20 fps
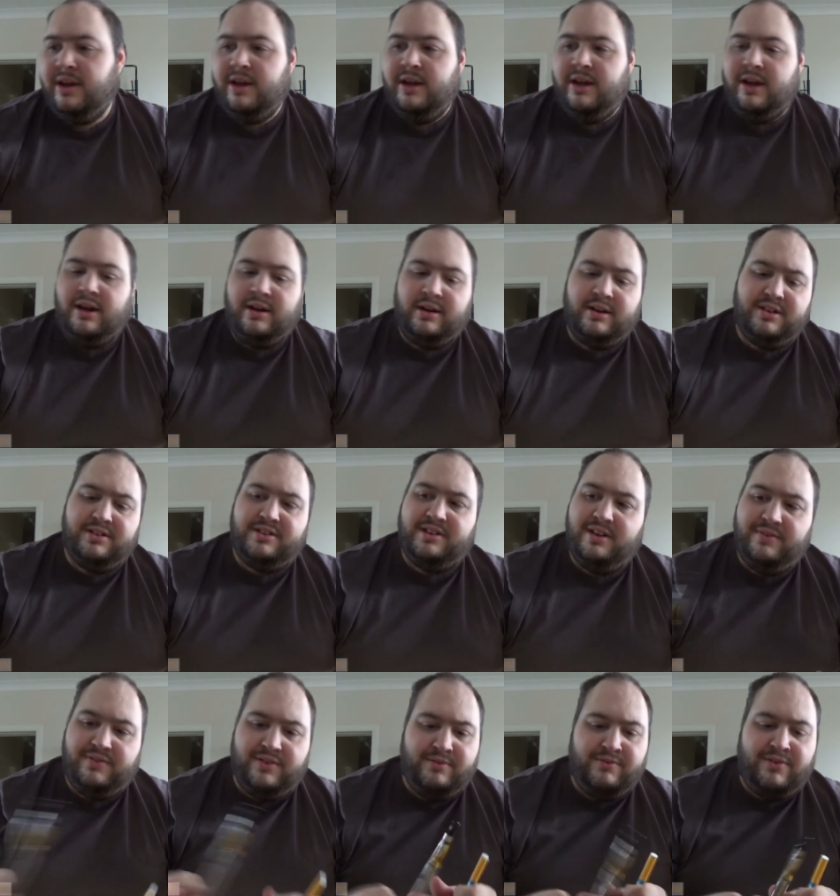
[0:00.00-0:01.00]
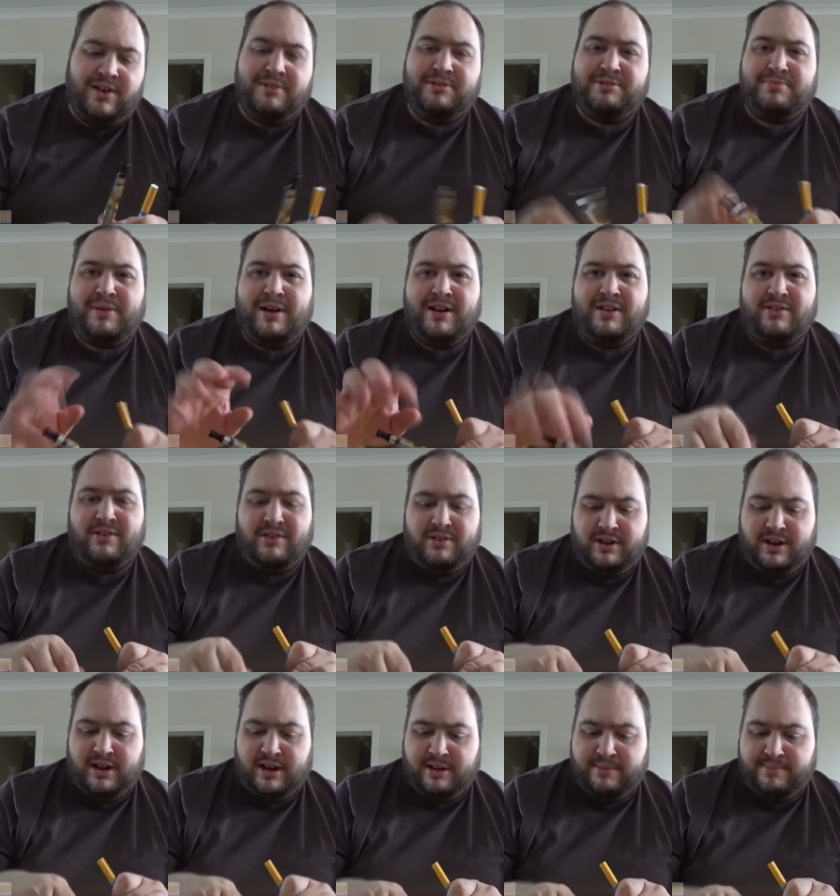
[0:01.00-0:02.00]
I'm going to see if it vapes better on
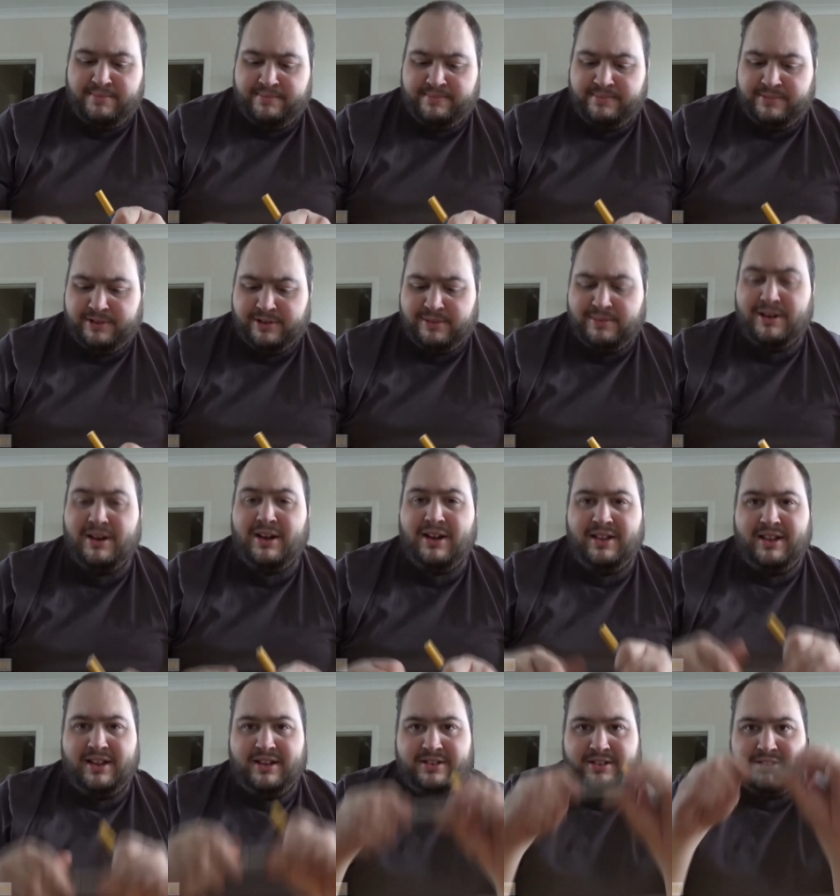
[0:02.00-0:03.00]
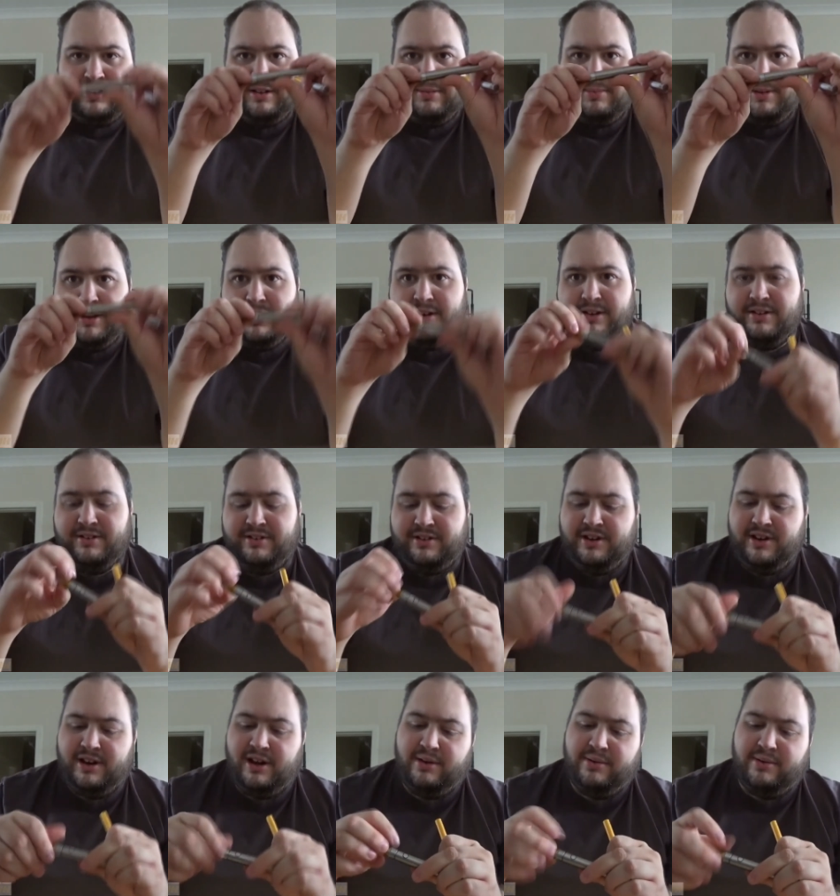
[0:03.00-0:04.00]
something like this, because,
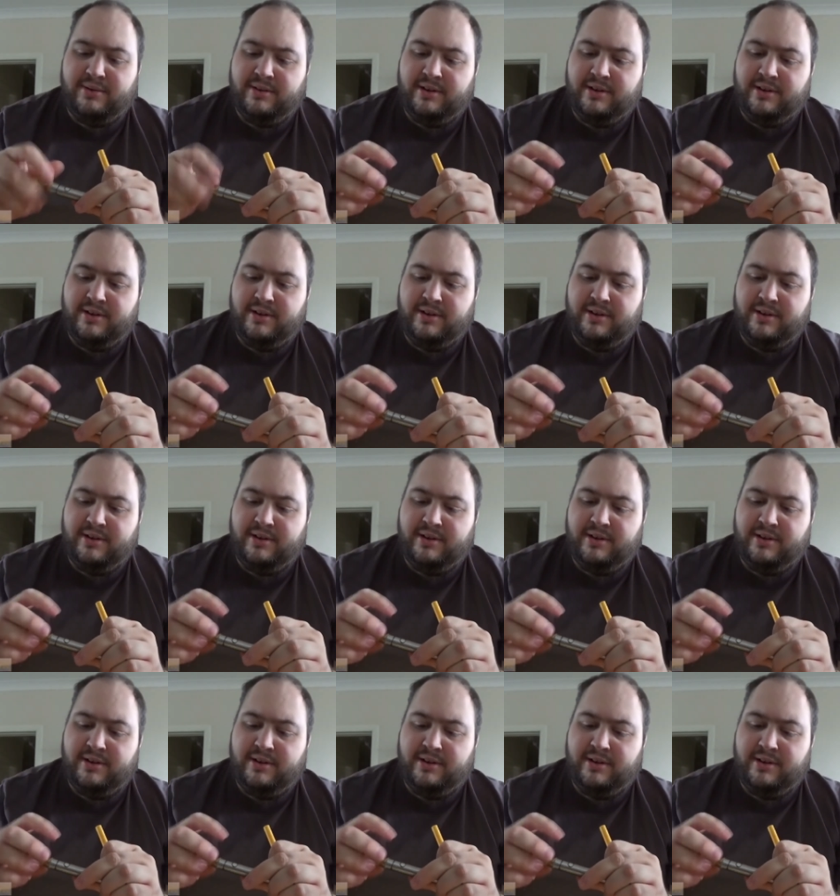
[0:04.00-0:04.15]
you know,